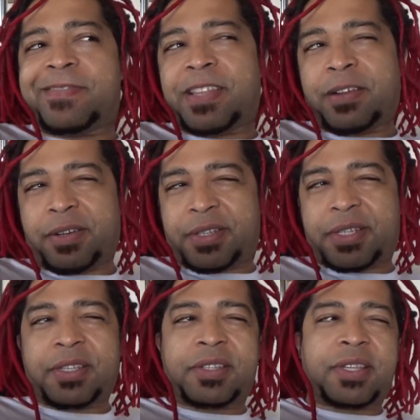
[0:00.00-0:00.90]

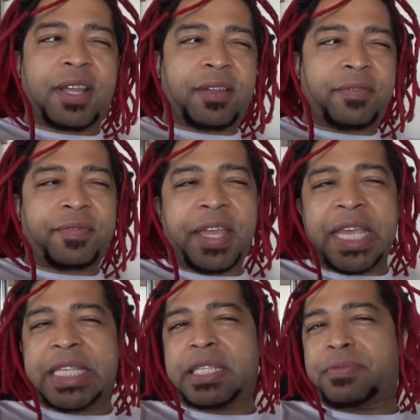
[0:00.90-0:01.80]
there's this kind of
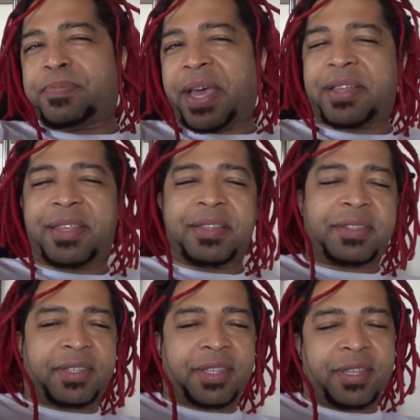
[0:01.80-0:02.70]

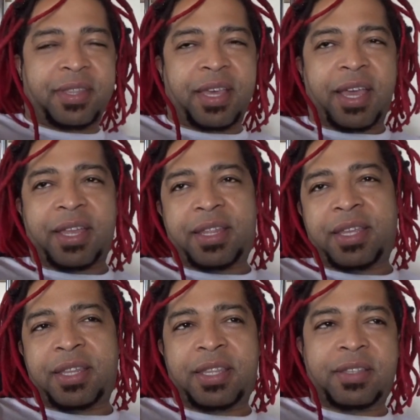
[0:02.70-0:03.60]
expectancy that
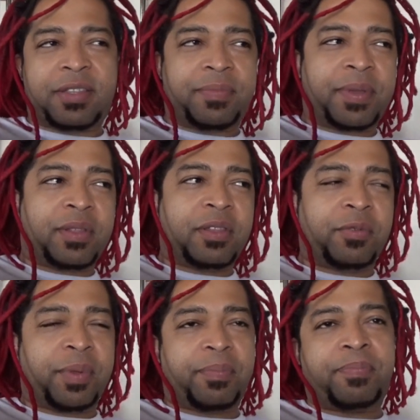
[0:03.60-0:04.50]
it needs to be a
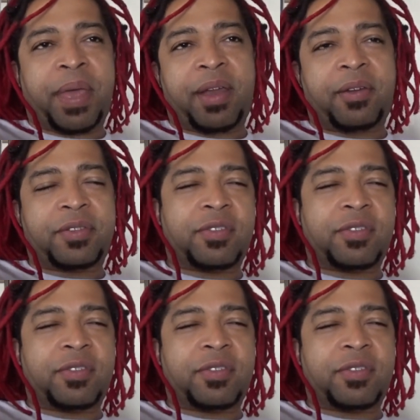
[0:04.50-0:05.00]
little bit better.